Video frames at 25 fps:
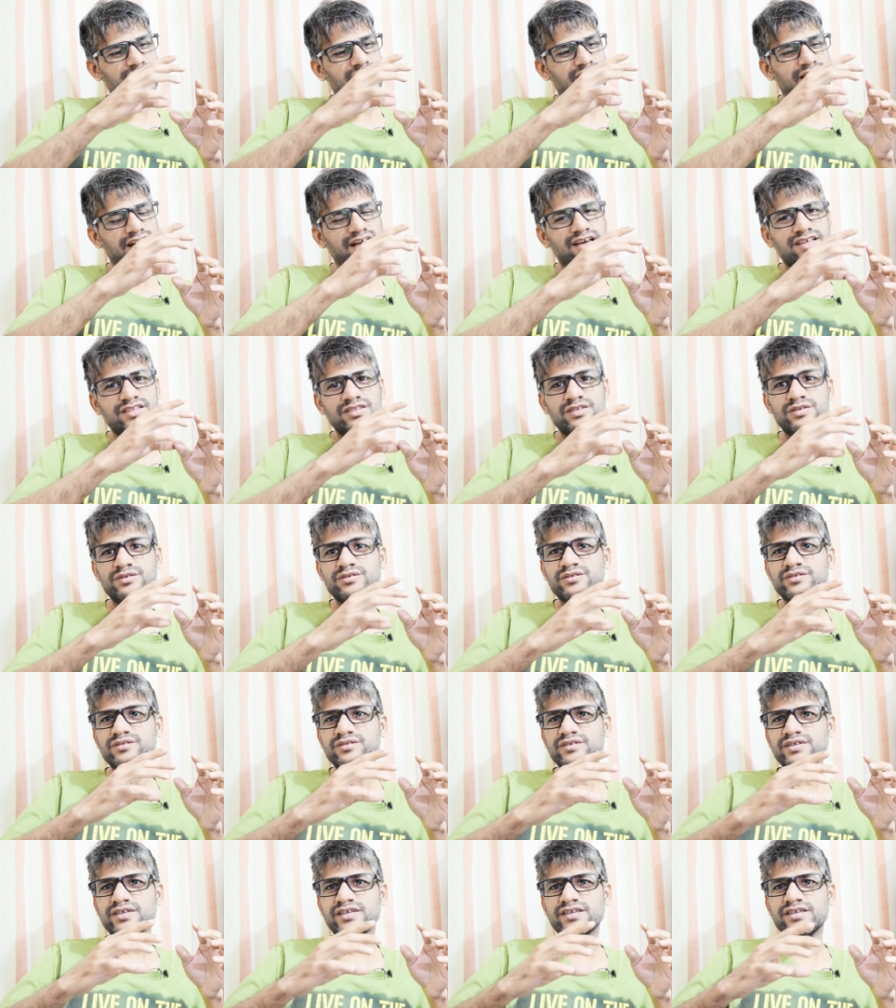as
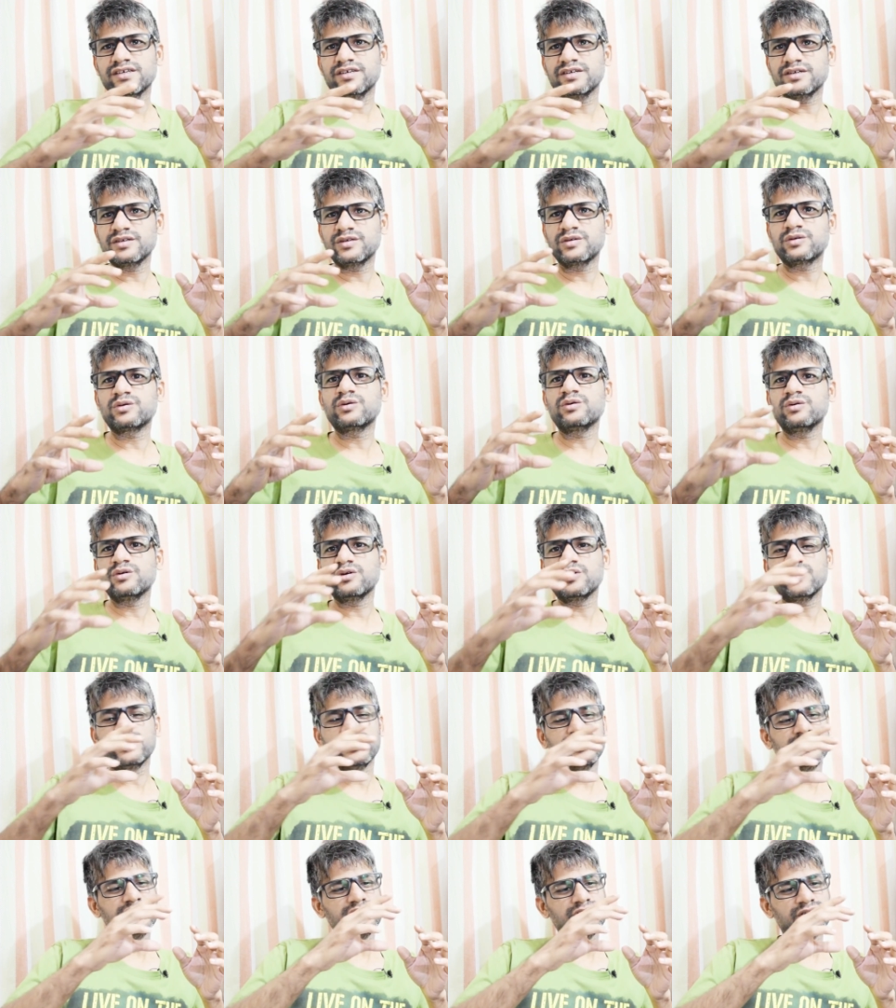you uh,
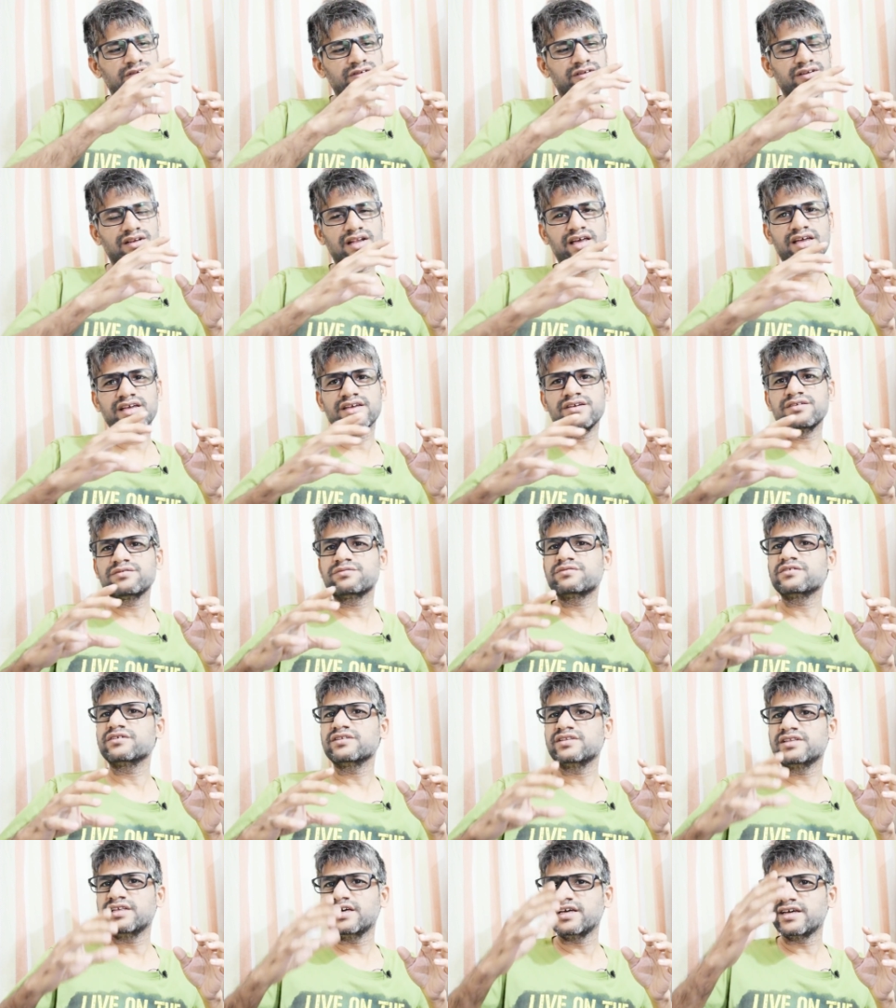grow in your life,
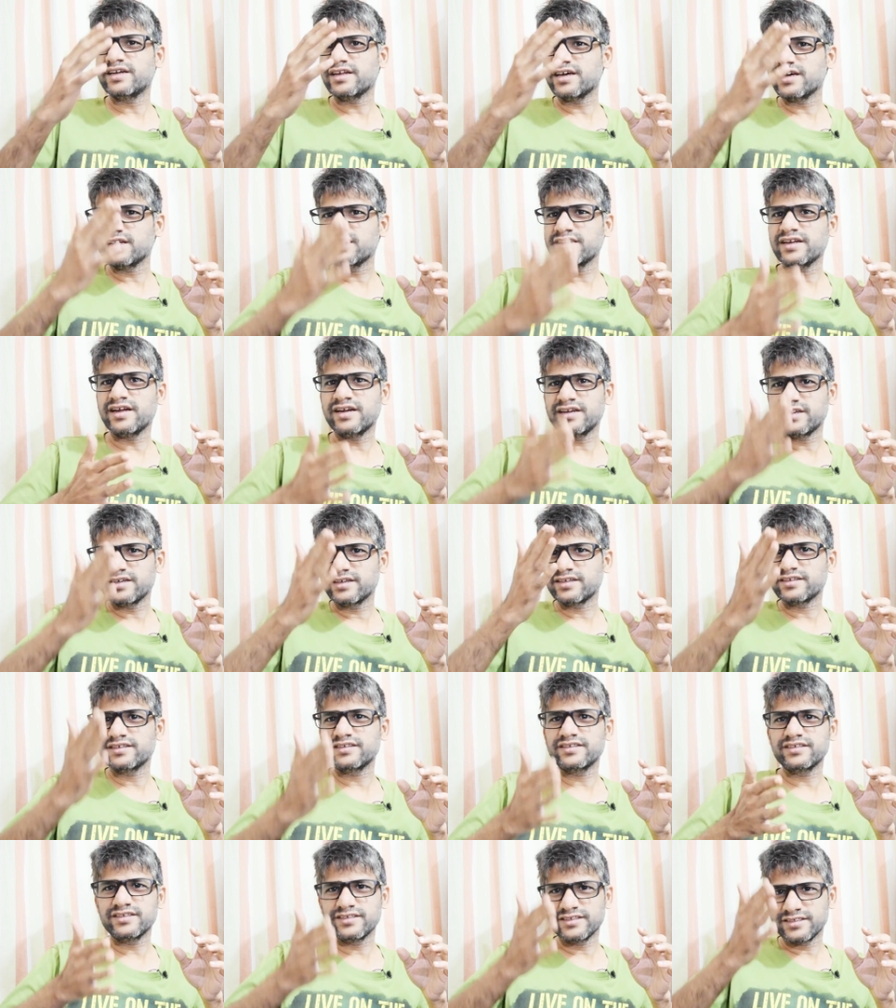there are at
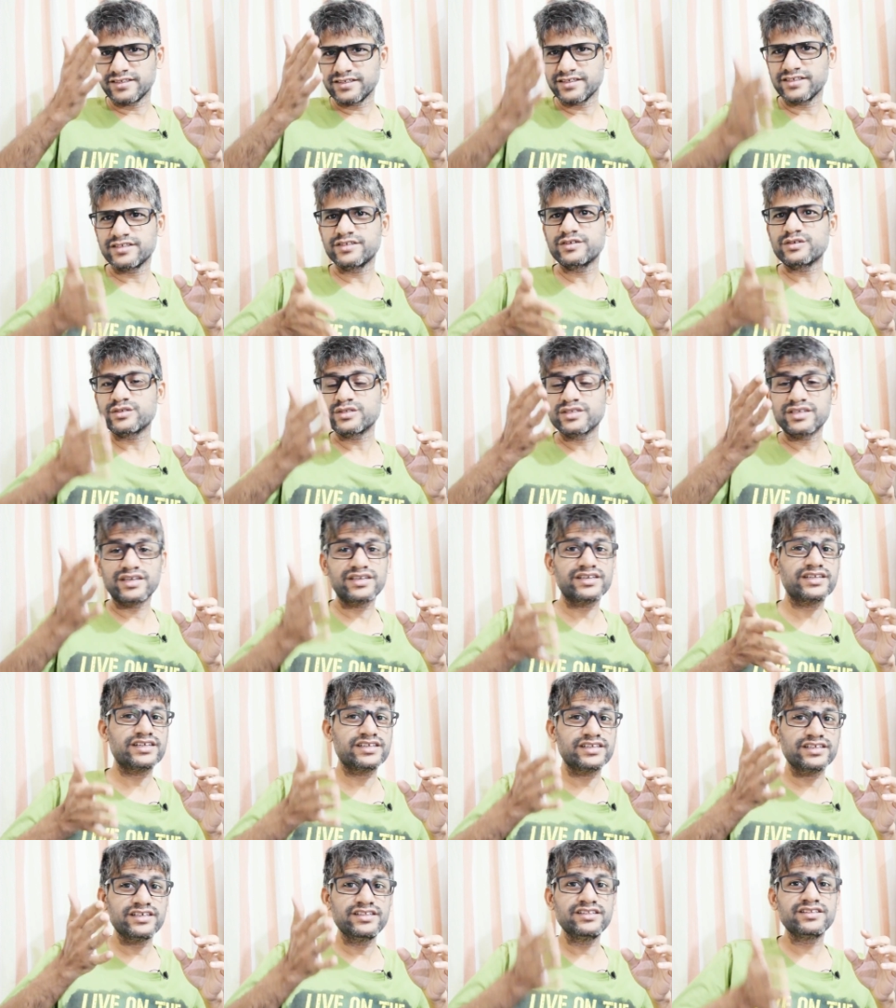uh, you know
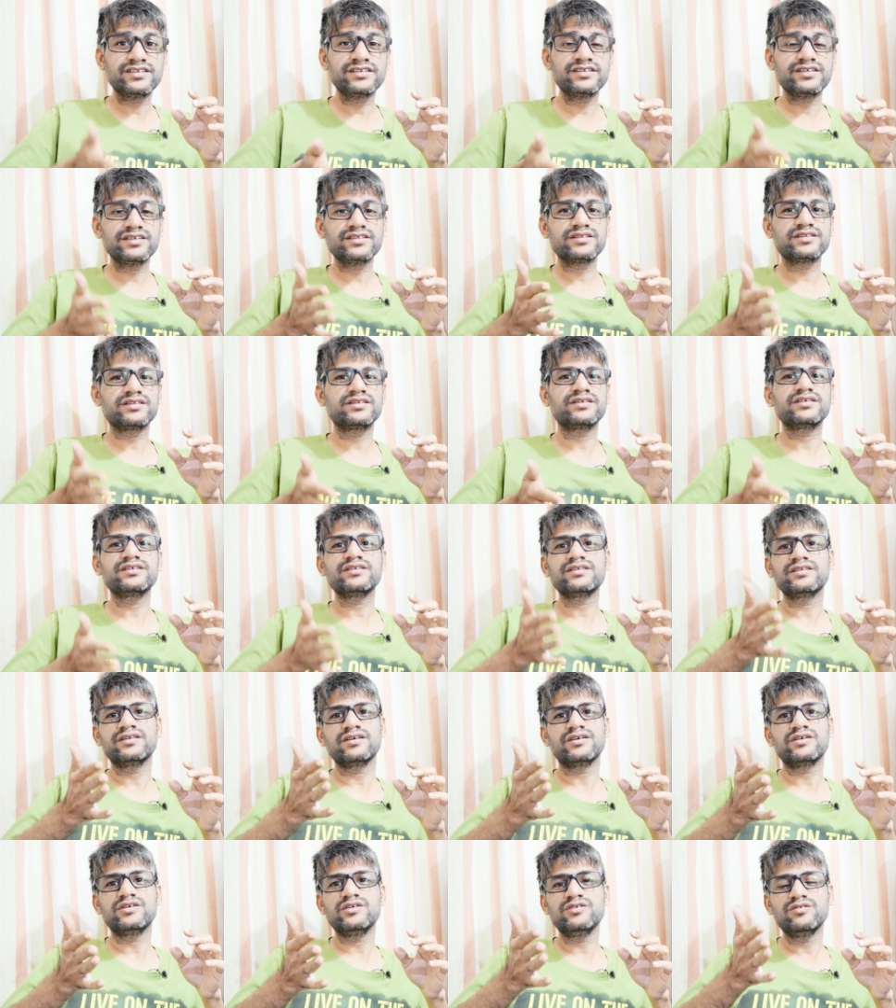certain
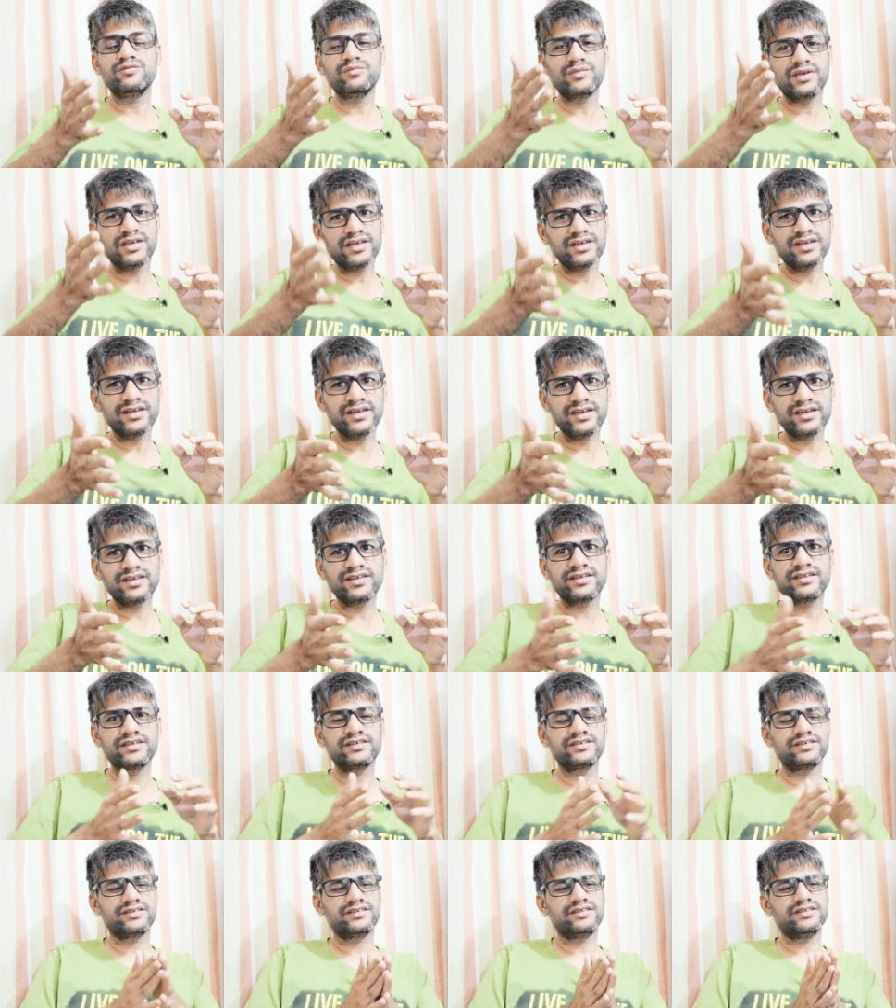instances you may
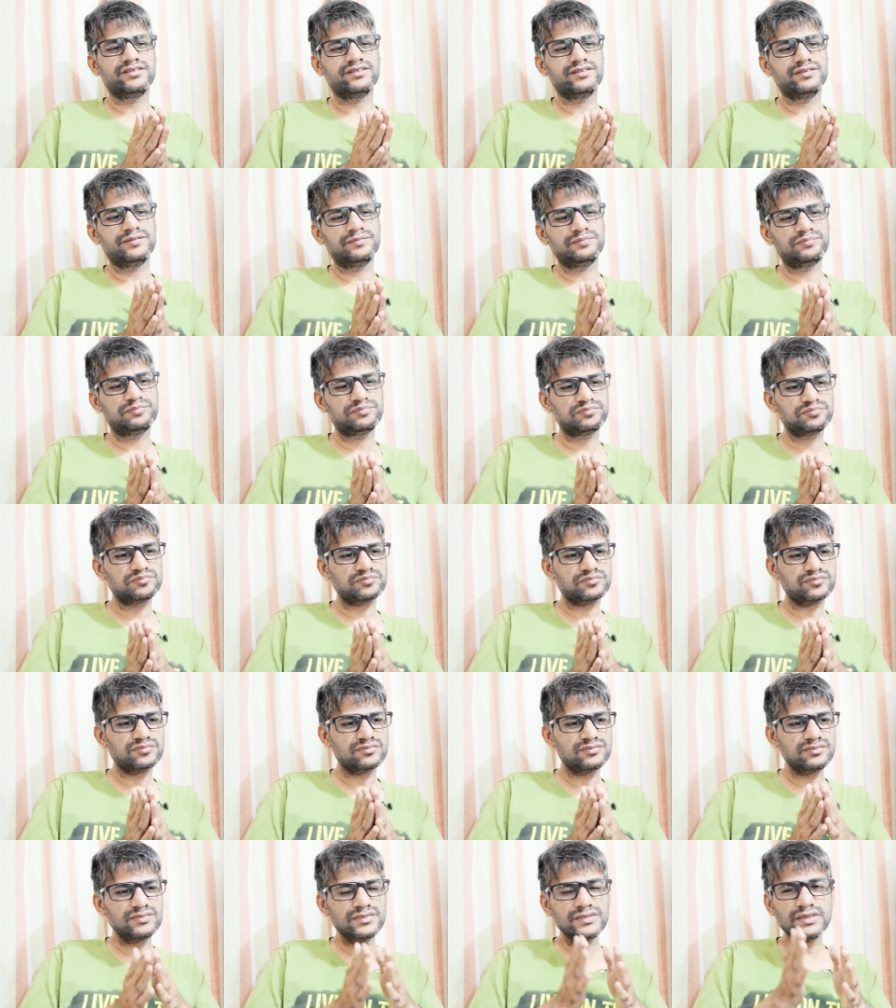get uh,
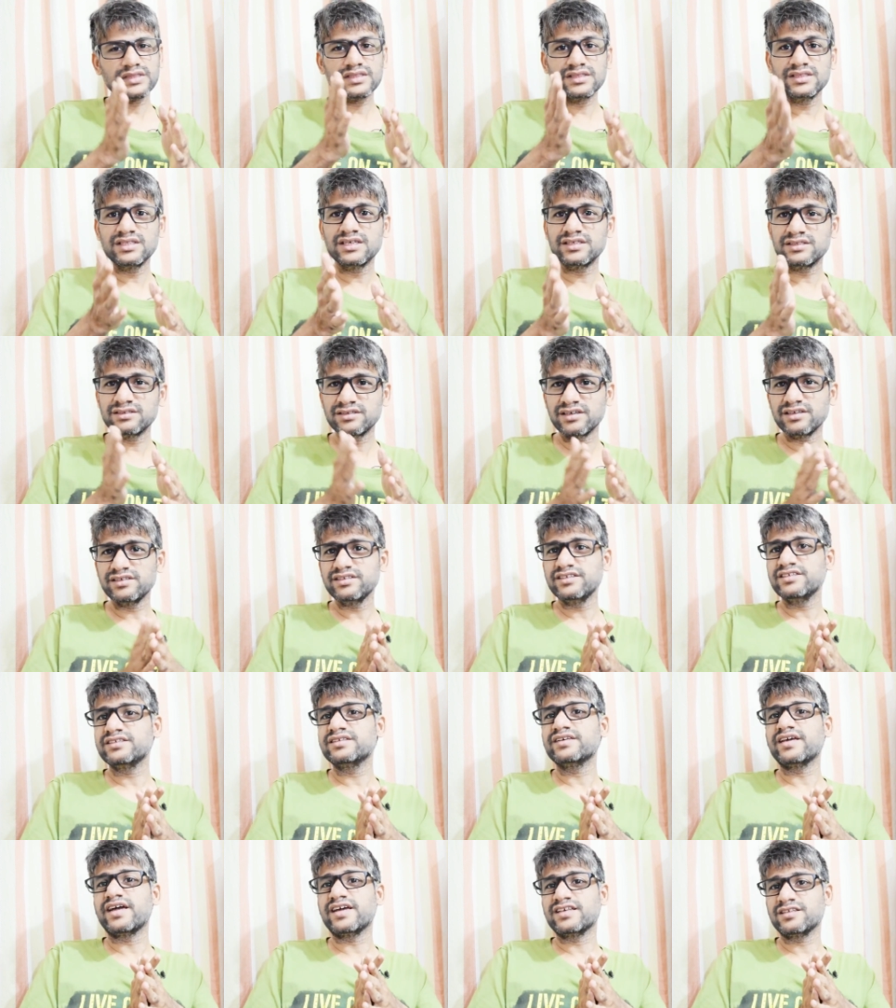the
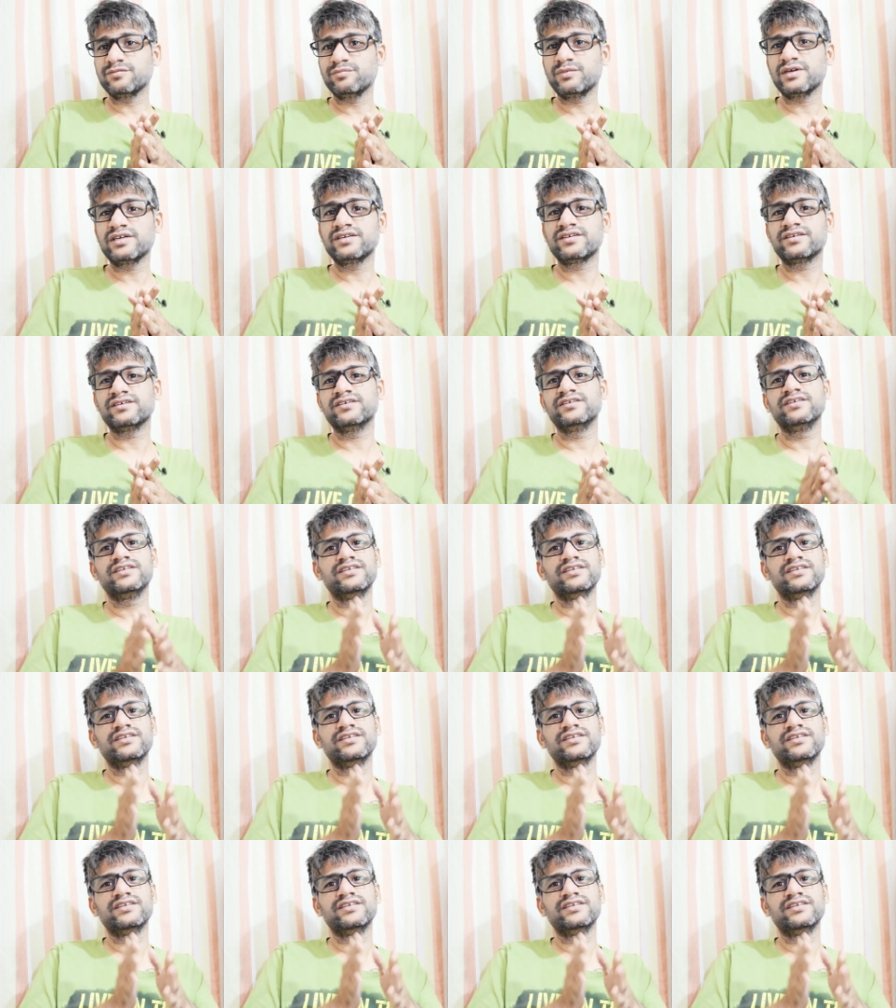Shani's aspect.